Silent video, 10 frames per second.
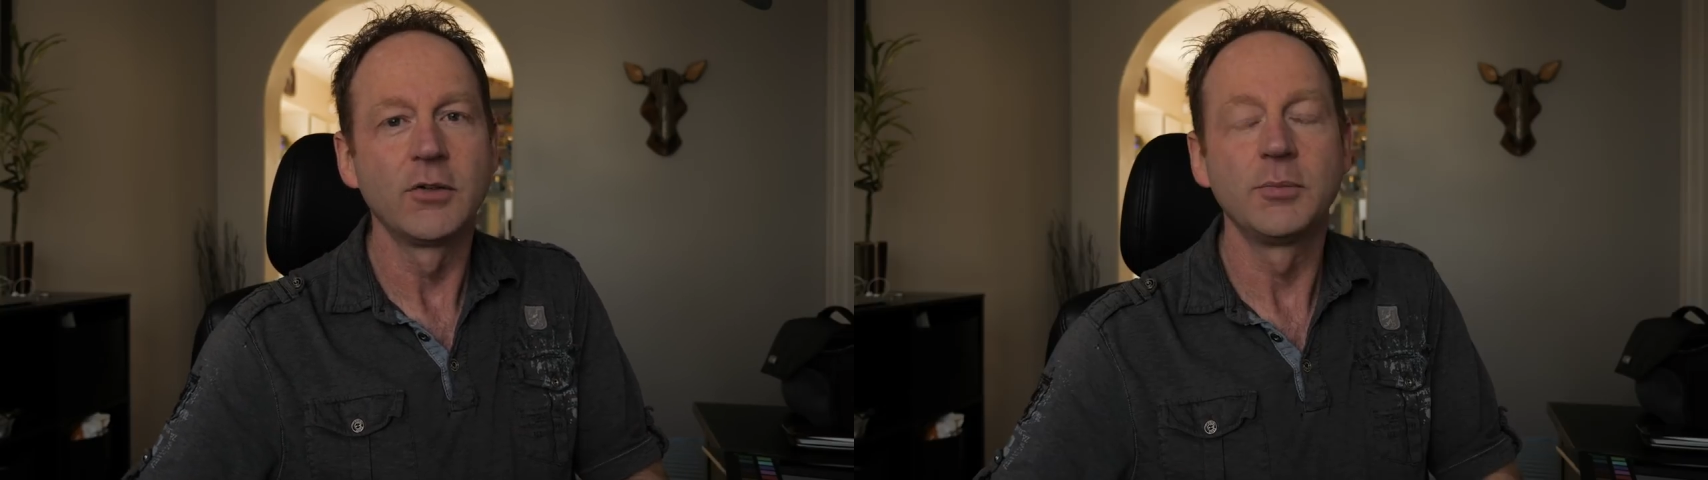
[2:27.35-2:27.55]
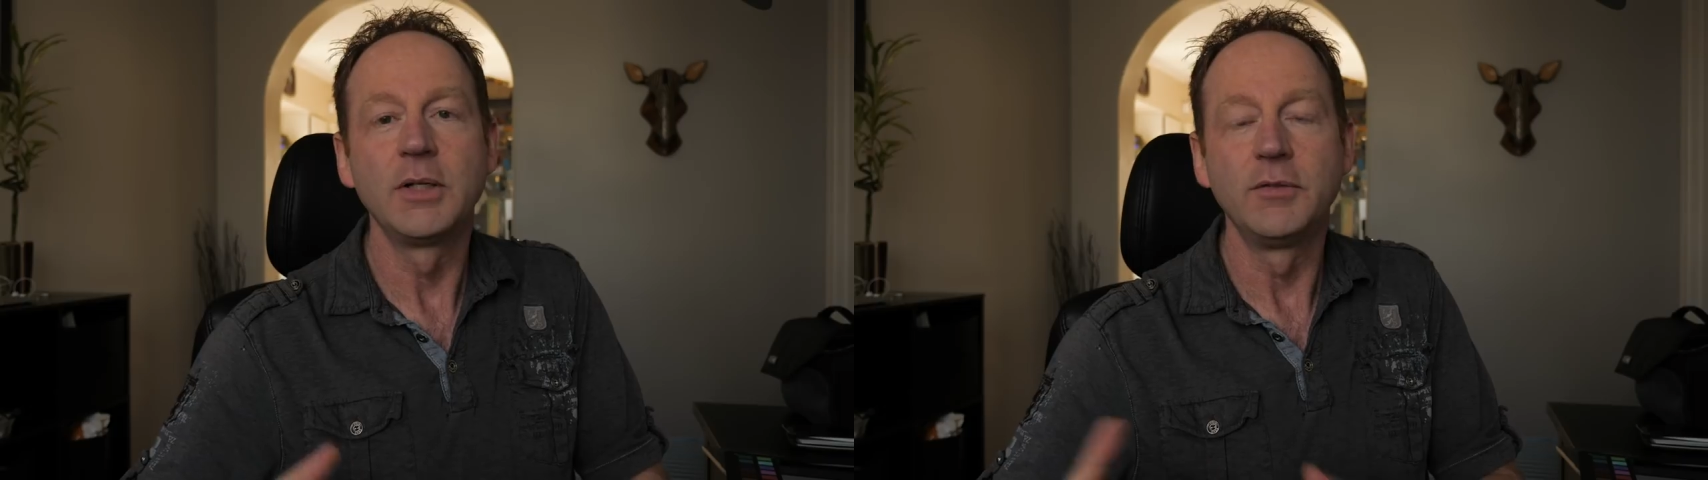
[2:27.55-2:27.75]

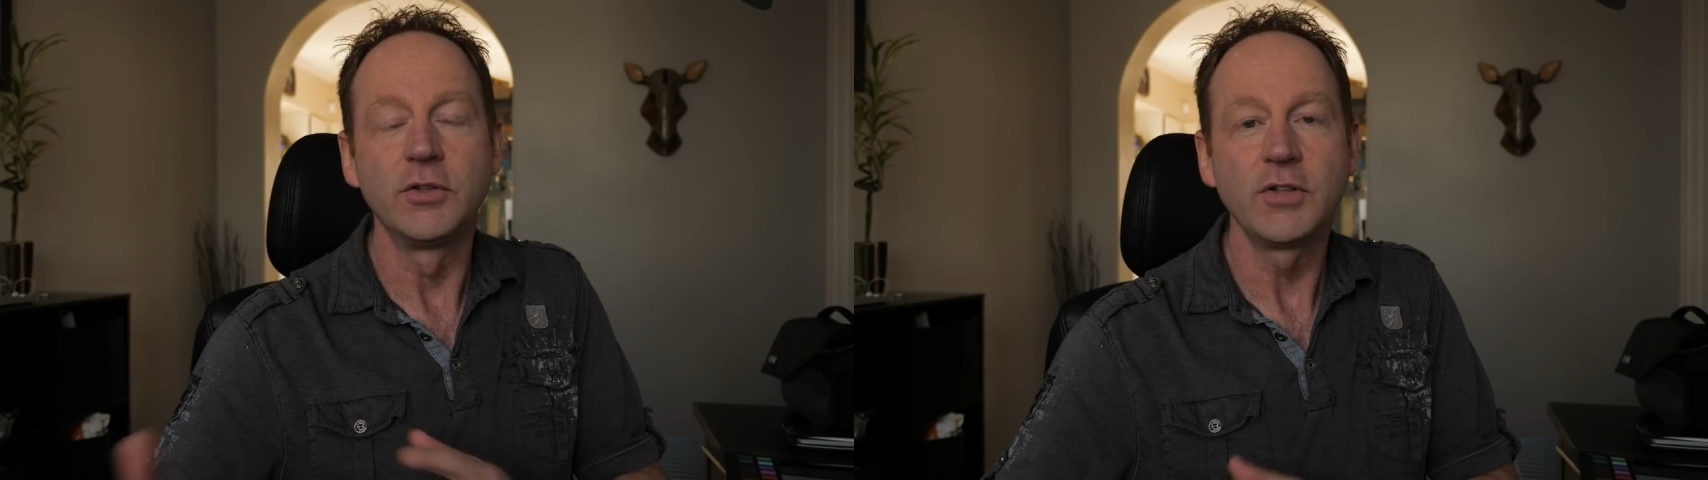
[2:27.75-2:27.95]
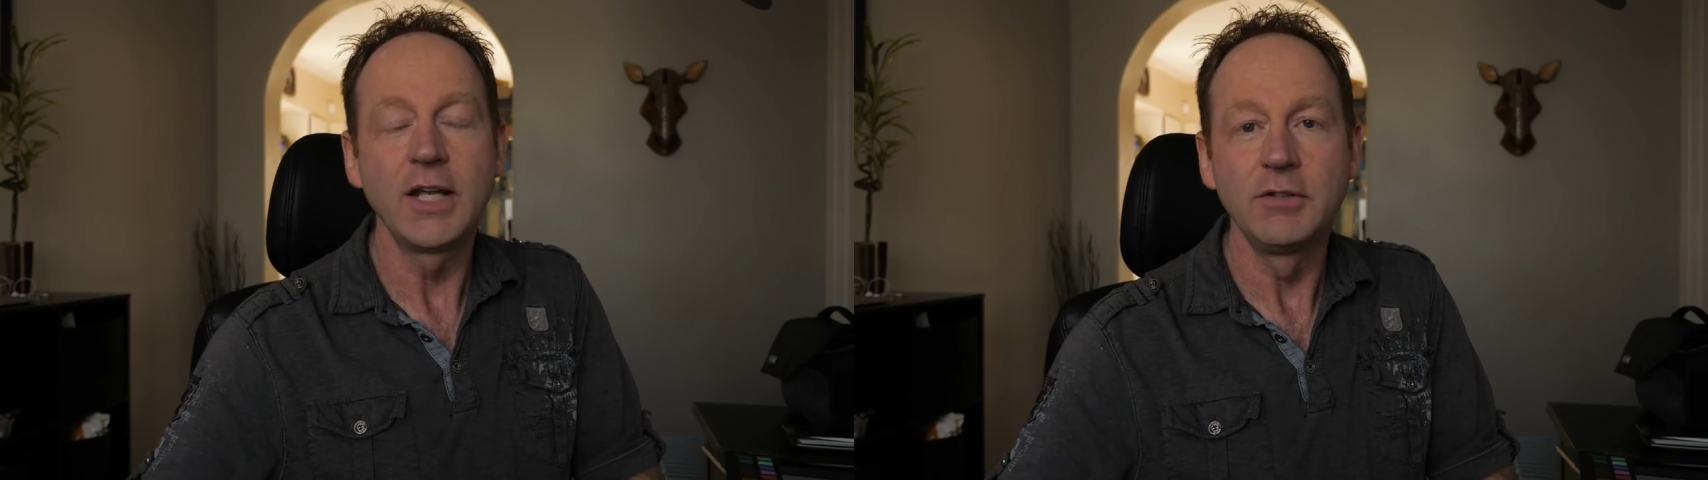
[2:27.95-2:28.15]
There's a bit of a
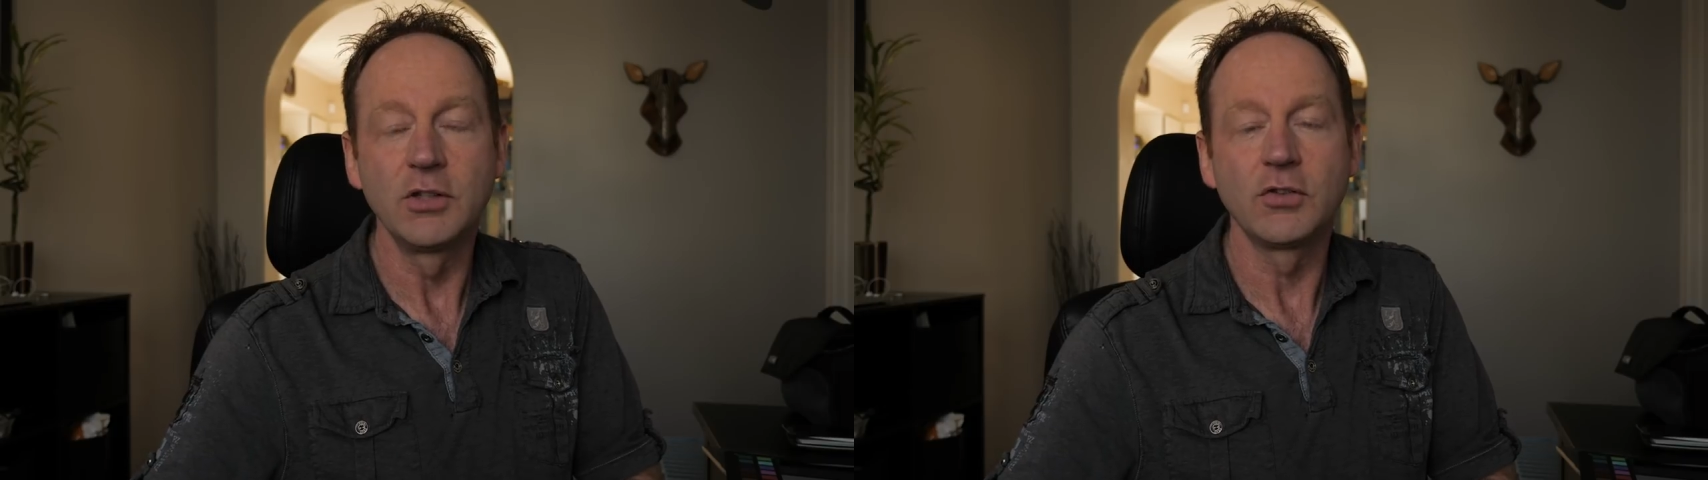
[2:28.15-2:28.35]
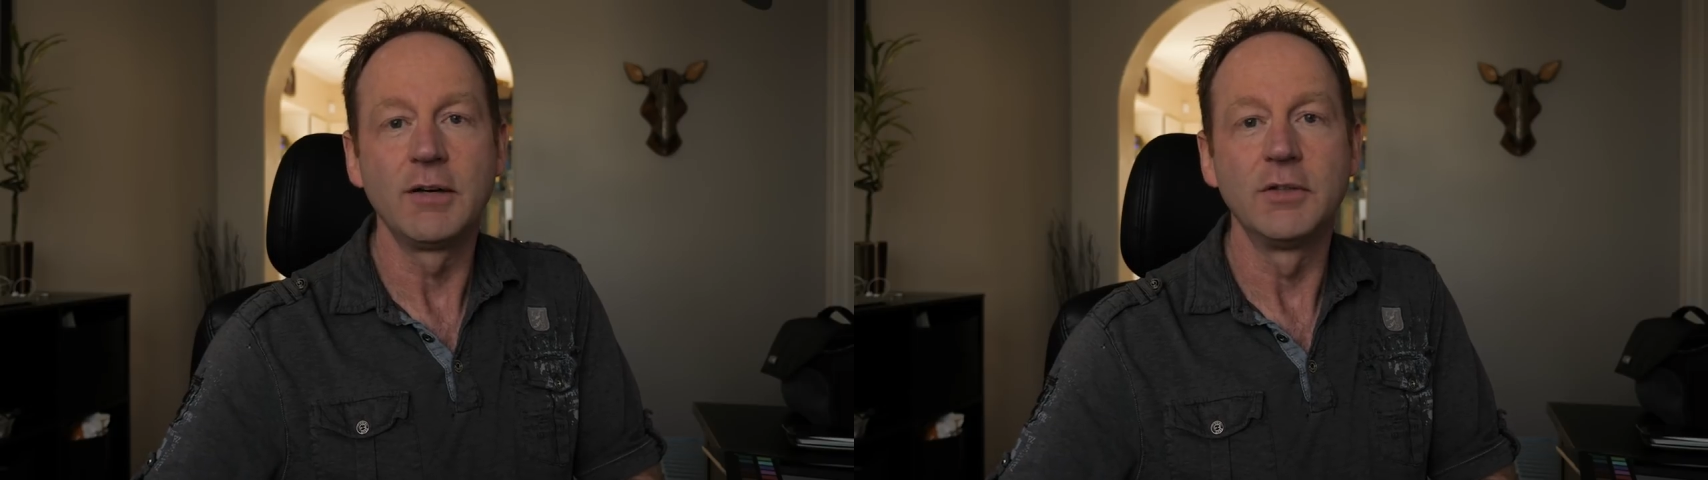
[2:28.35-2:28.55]

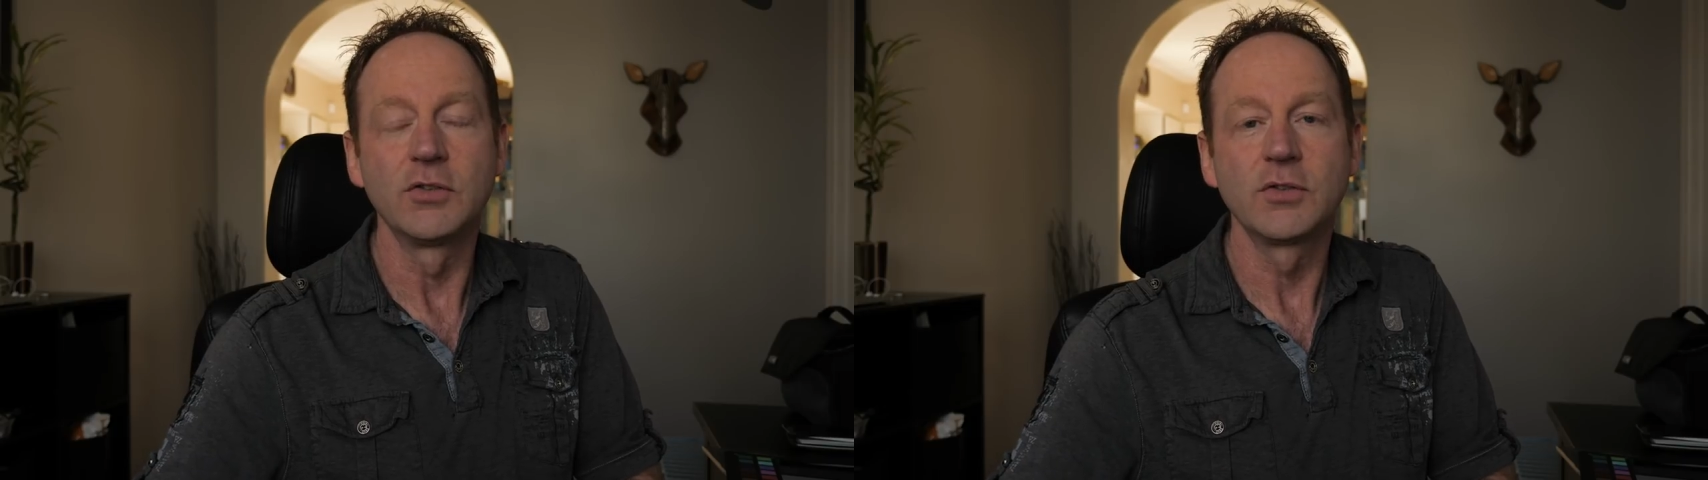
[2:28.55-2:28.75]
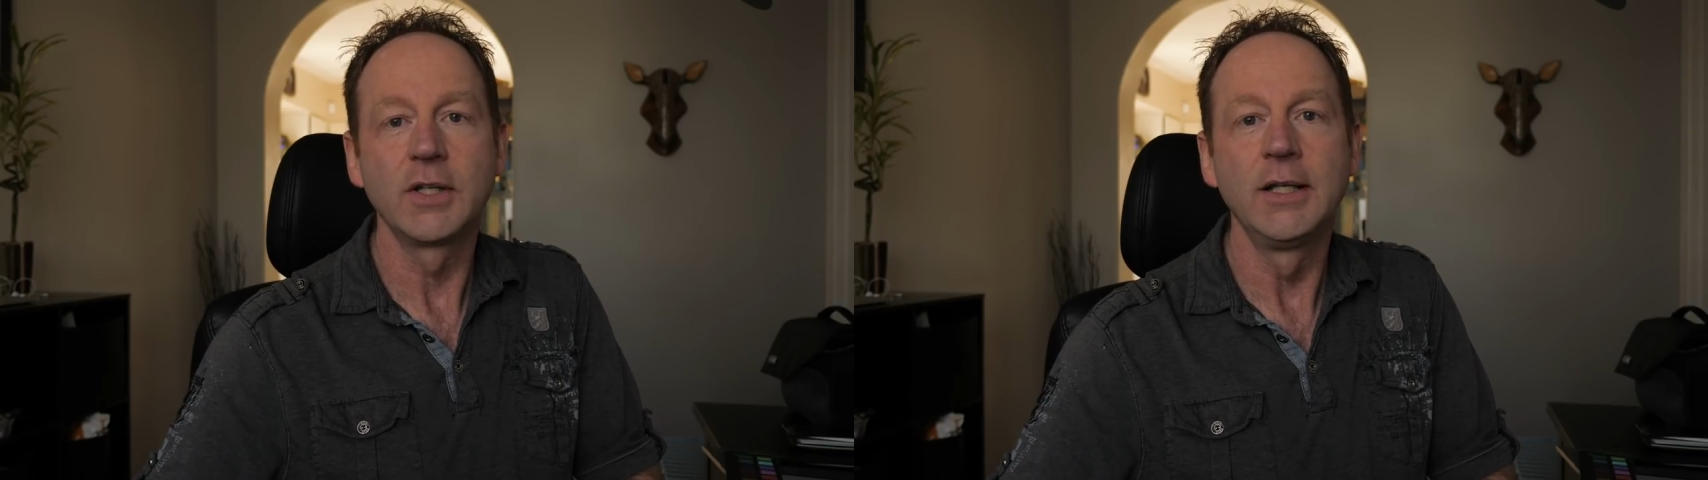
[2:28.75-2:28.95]
savings,
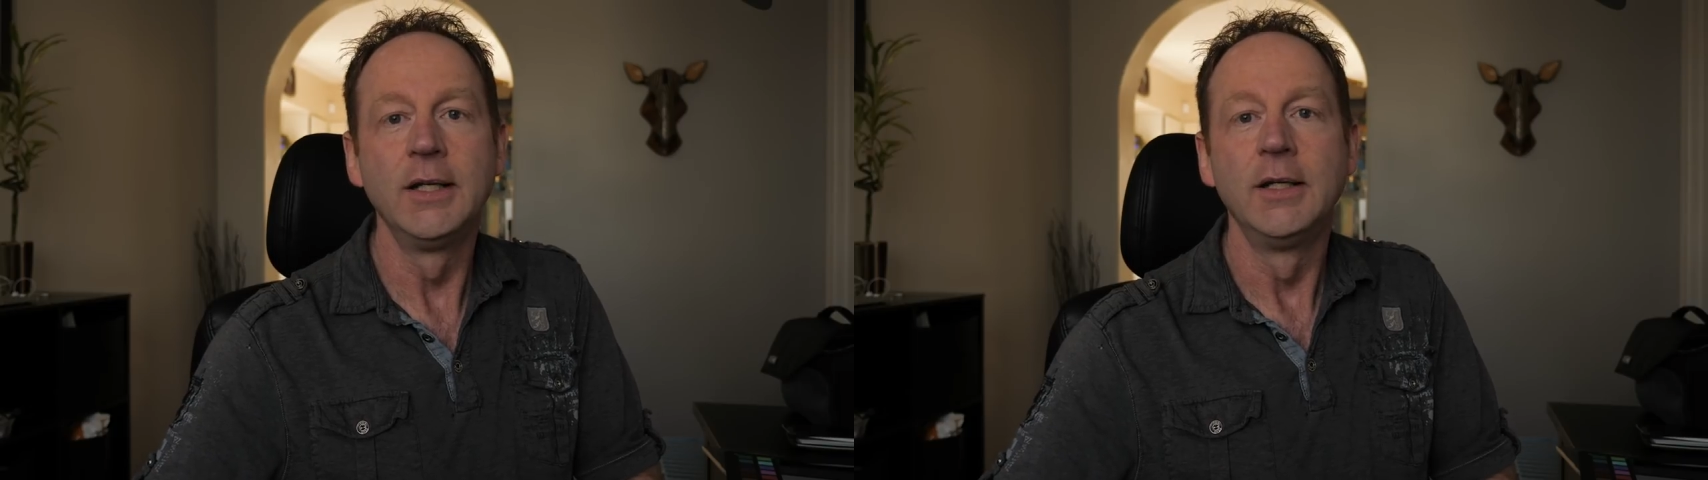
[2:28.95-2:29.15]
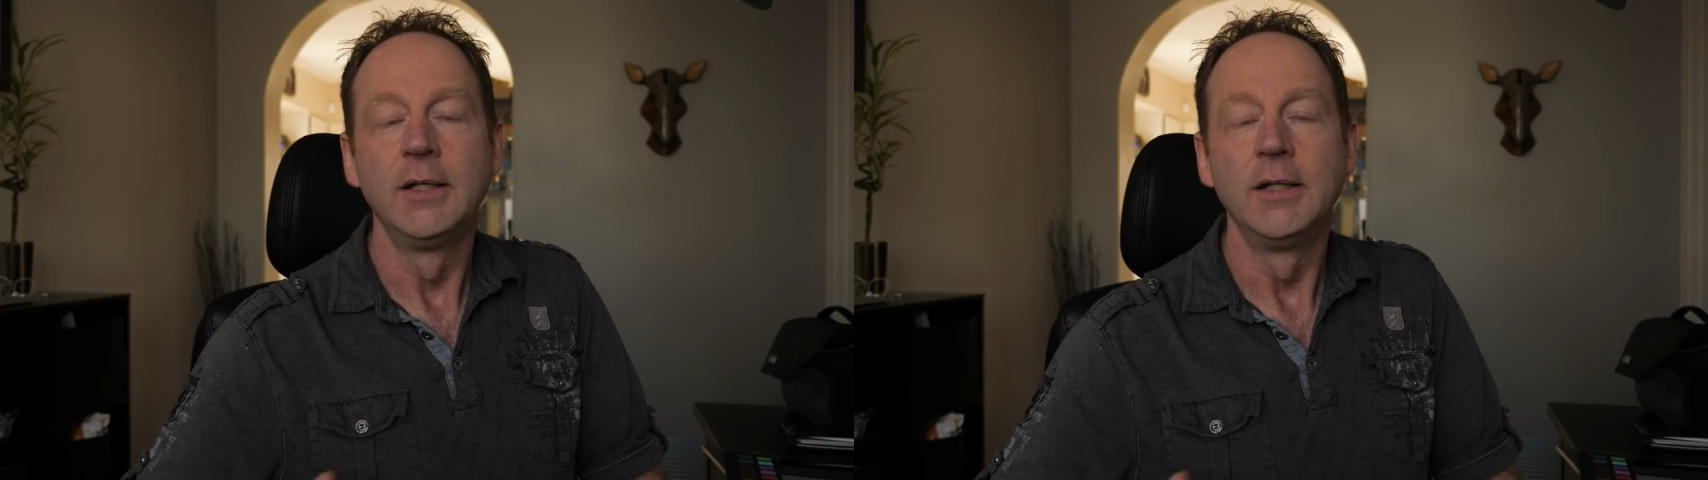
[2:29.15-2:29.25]
obviously,